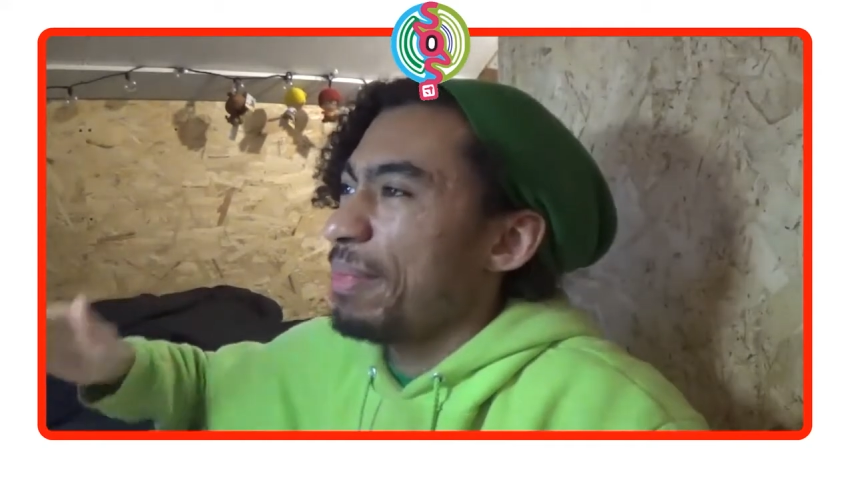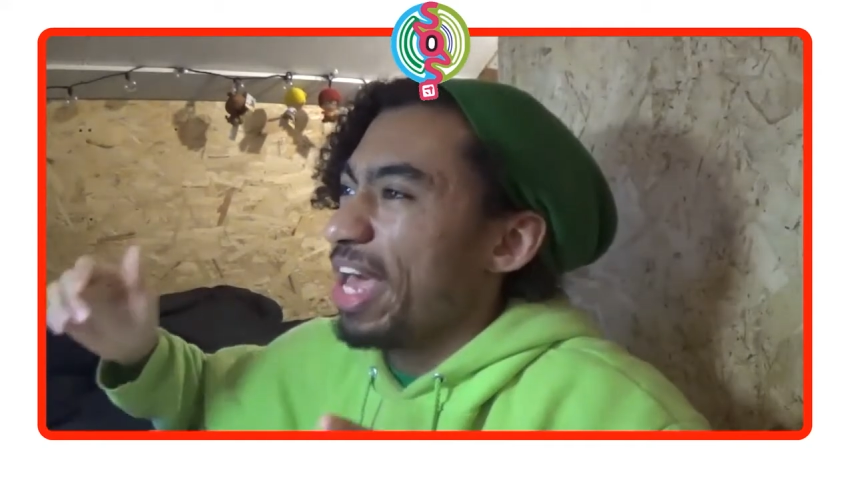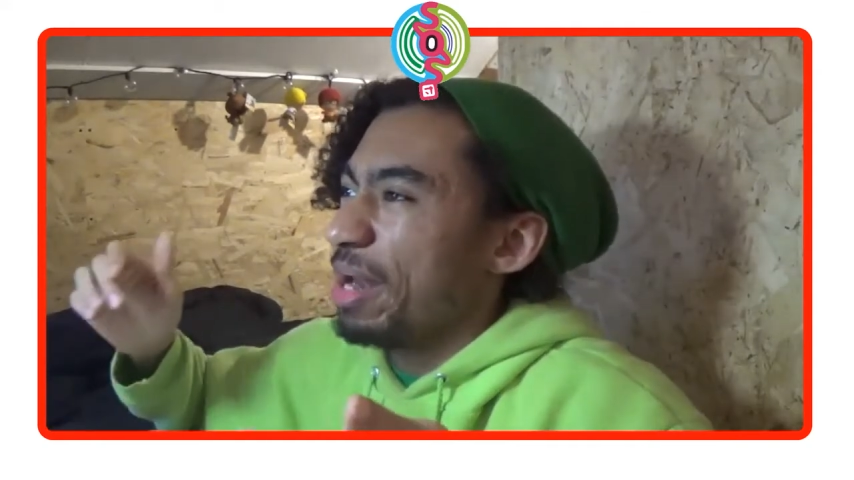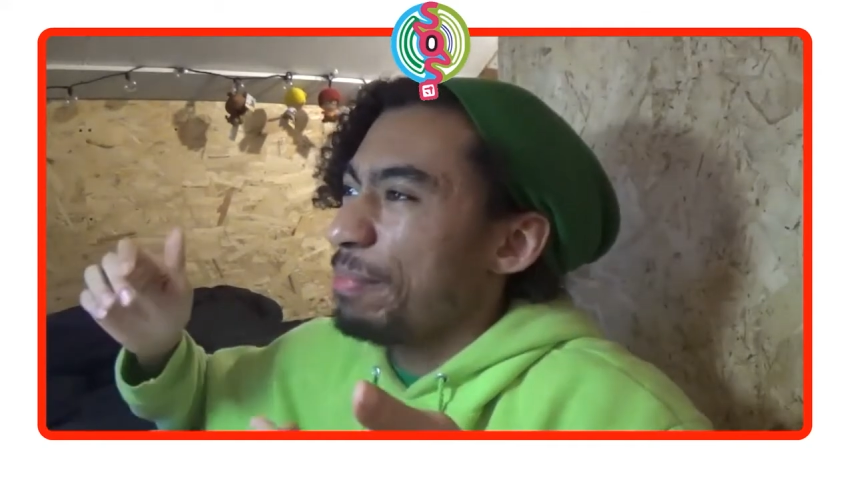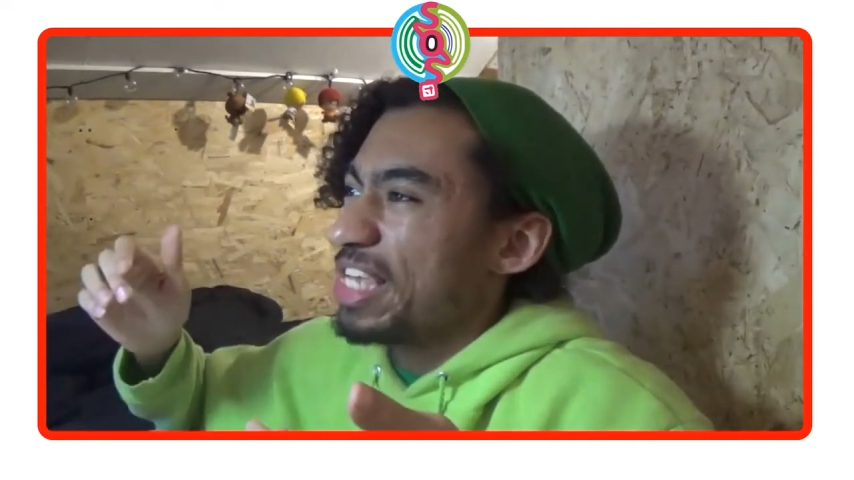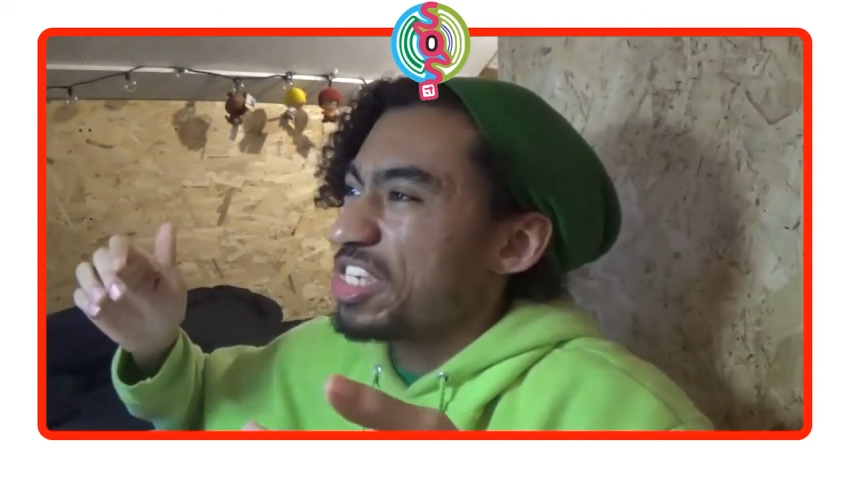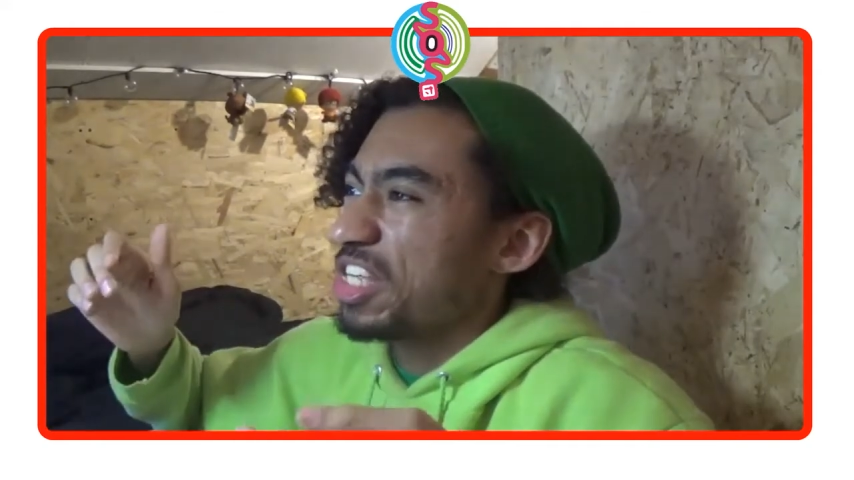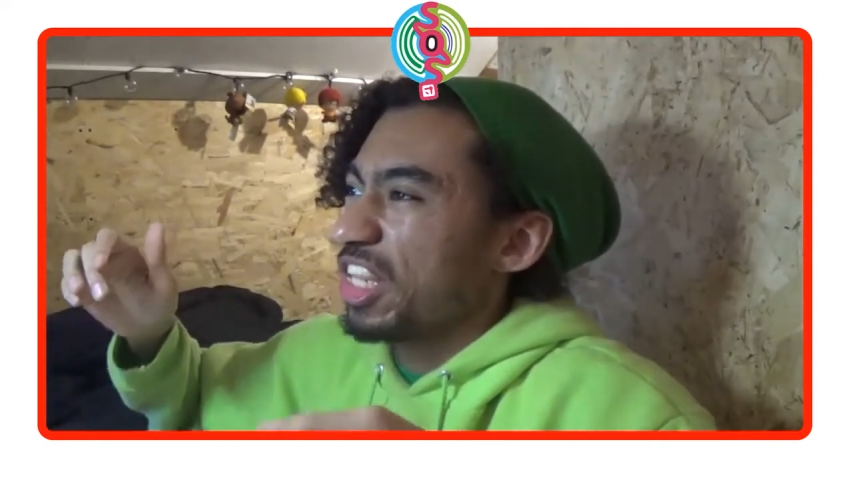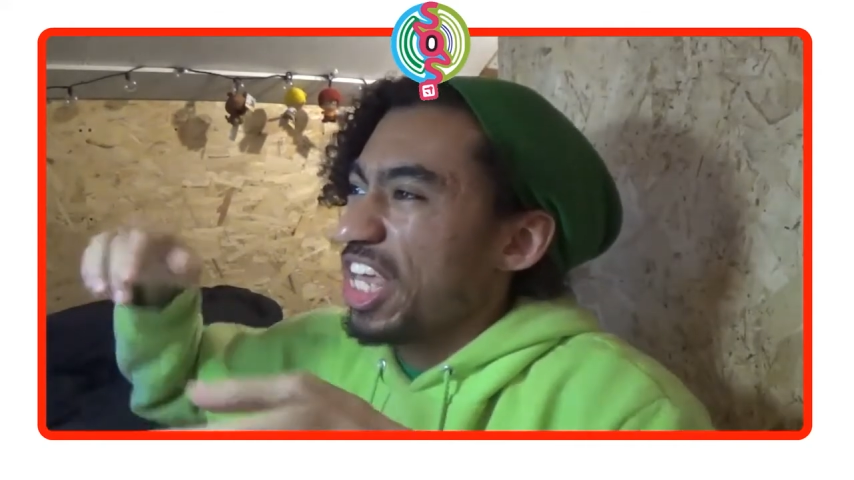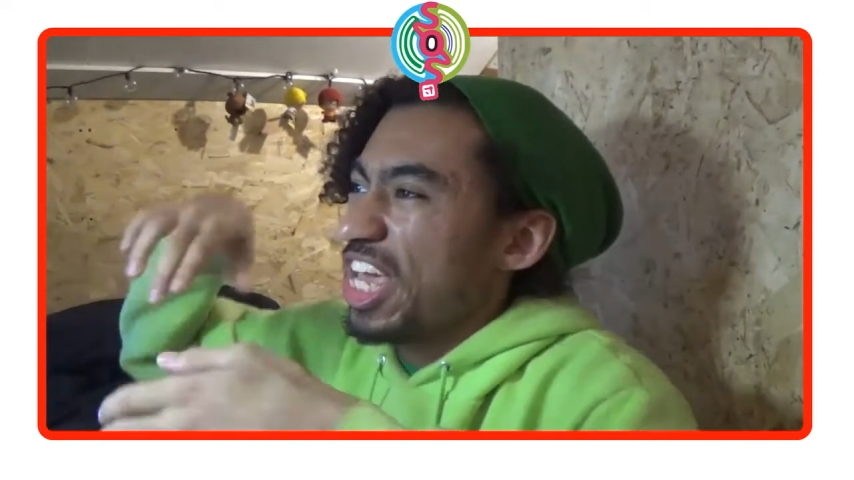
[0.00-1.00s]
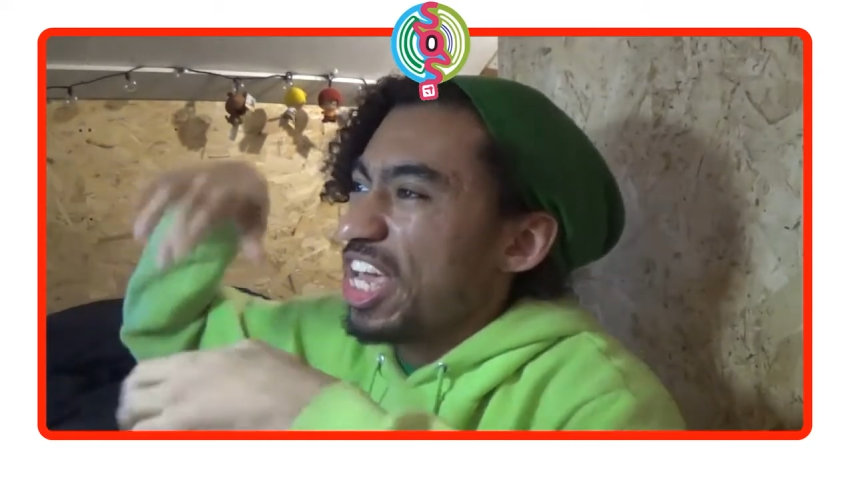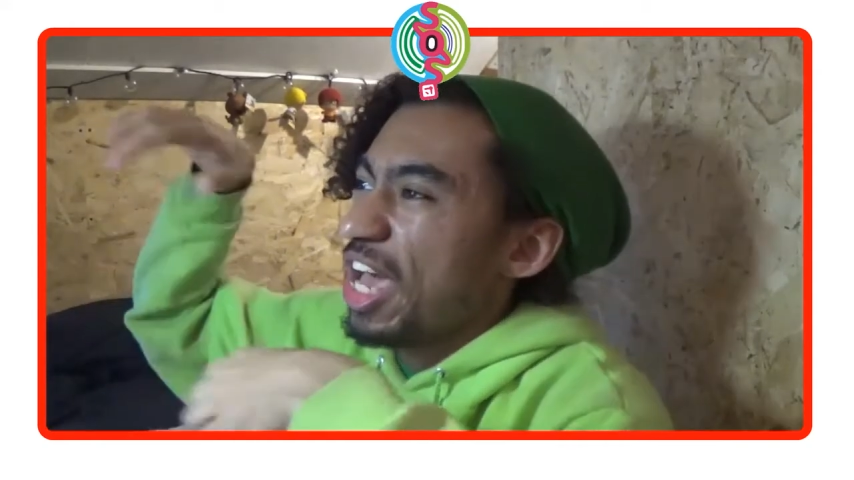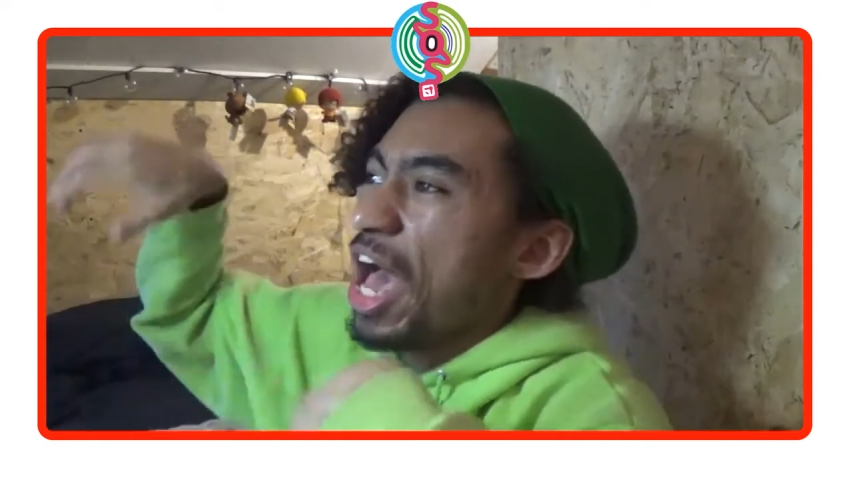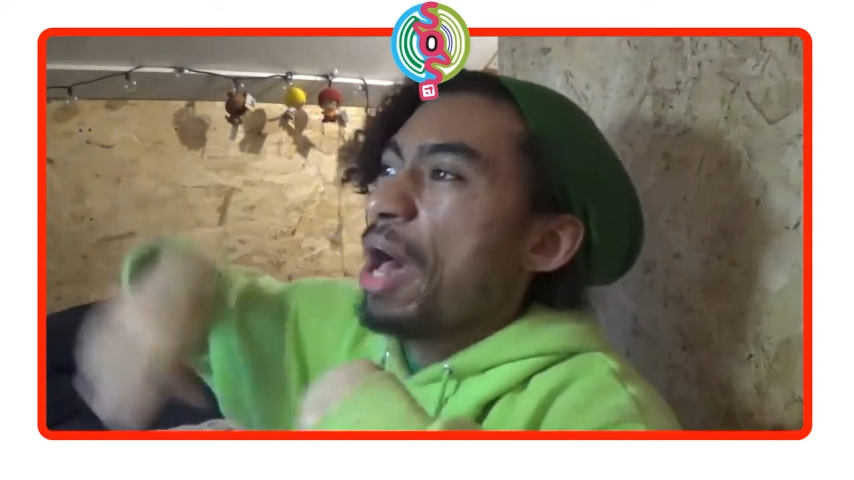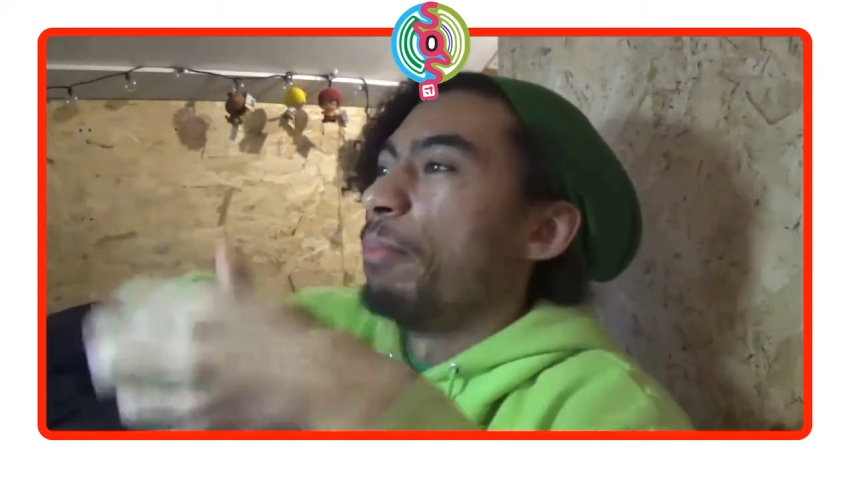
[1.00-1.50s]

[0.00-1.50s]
and it basically